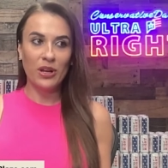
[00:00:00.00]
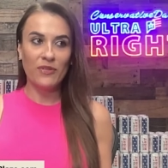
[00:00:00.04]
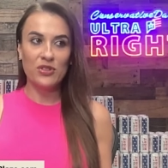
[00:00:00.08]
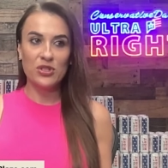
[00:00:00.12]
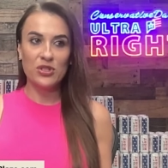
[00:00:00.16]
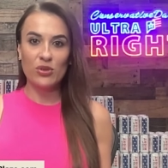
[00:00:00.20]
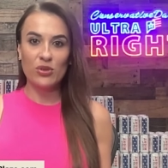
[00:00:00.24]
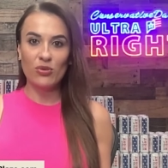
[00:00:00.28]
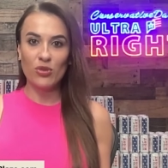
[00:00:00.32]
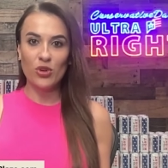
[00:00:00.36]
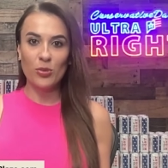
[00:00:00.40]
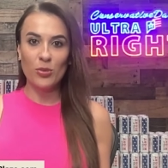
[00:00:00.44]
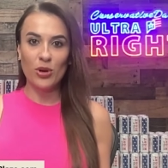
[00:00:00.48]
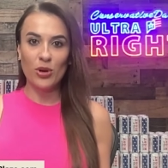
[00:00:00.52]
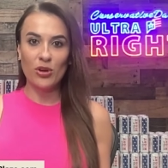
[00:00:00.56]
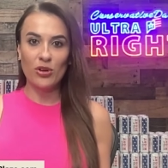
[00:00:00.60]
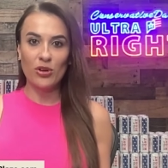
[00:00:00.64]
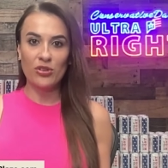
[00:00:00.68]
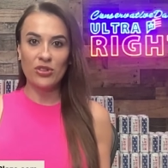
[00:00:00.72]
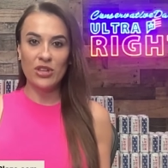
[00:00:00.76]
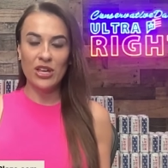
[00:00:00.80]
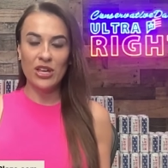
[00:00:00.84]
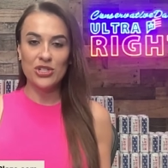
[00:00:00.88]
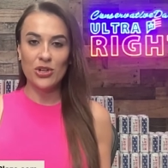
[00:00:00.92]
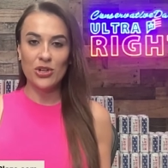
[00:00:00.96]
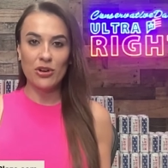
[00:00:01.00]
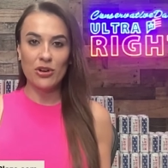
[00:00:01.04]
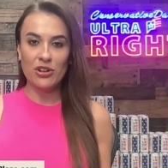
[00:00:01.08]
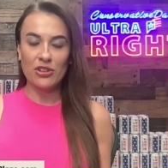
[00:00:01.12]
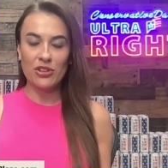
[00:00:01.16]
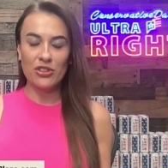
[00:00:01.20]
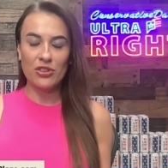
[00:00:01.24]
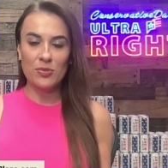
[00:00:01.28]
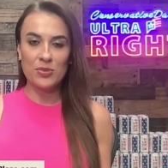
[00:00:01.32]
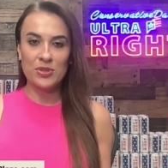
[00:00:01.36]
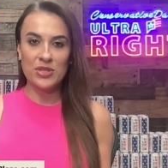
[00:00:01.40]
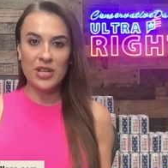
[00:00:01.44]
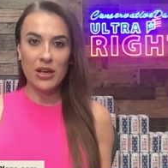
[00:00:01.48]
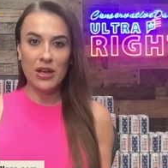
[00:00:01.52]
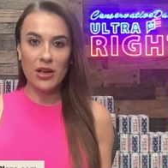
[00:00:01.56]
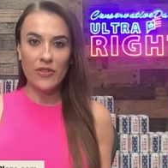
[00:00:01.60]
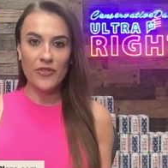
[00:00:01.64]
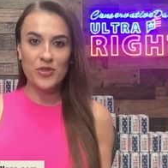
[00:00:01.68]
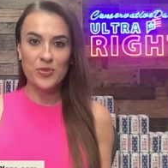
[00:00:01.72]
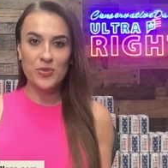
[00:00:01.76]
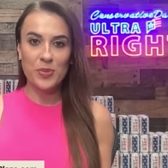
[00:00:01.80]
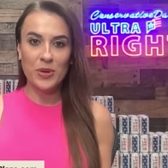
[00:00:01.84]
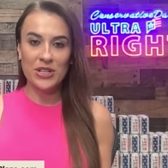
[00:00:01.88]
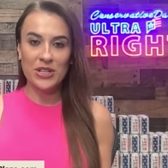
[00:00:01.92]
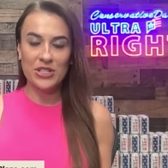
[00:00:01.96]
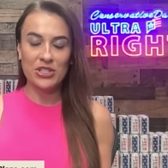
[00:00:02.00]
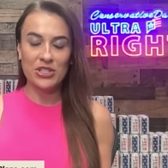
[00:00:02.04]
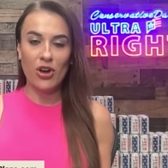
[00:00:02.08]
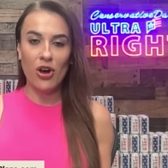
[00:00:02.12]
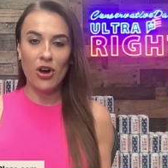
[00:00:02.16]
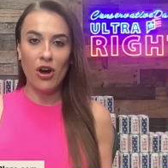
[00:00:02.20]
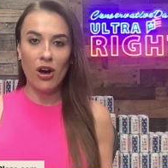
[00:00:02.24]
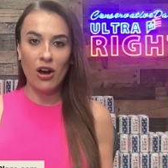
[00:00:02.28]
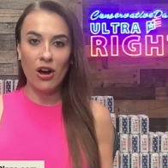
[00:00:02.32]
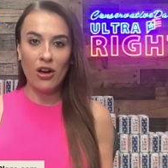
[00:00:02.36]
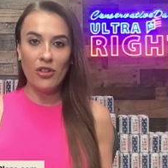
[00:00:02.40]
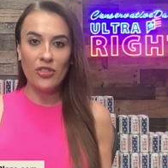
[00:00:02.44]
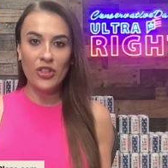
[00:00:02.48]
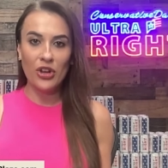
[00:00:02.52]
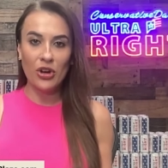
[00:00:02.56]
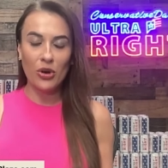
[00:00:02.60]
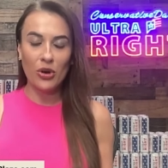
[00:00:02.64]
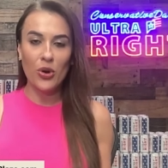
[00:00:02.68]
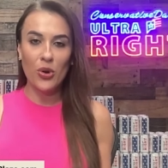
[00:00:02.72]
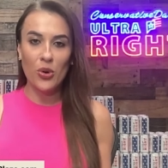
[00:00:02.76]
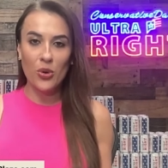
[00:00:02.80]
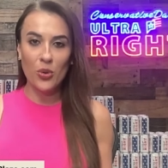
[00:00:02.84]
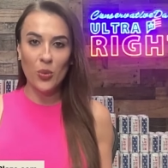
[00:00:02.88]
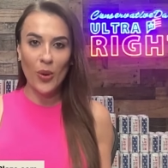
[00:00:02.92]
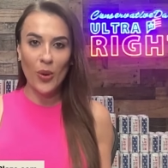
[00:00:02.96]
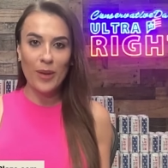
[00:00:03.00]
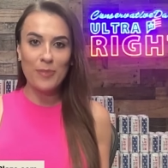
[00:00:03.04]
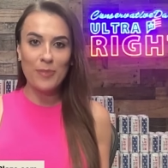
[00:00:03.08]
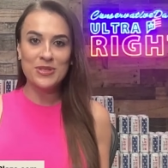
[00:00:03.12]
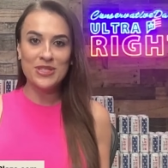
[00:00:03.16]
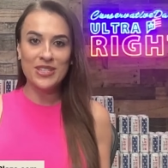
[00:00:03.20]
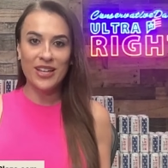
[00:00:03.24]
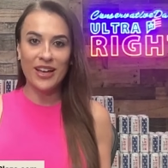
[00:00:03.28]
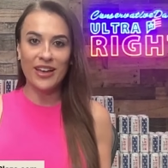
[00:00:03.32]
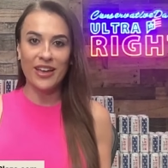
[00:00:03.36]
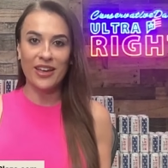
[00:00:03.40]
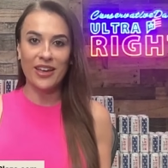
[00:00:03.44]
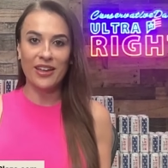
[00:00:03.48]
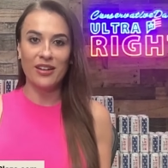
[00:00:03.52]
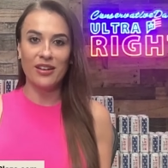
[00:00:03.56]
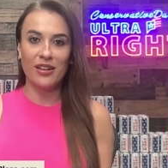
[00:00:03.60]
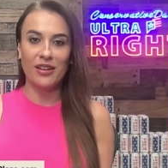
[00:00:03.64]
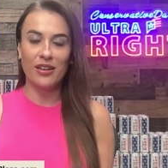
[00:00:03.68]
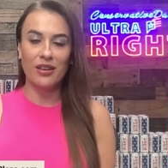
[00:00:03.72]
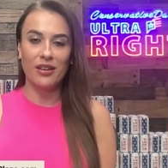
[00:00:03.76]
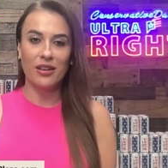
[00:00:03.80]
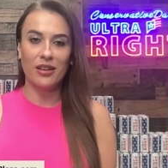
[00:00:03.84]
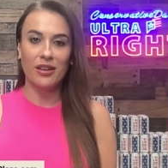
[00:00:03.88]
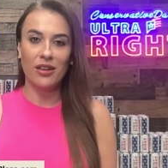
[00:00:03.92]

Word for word: but if it's a rumor, they started it themselves because it's on their own website.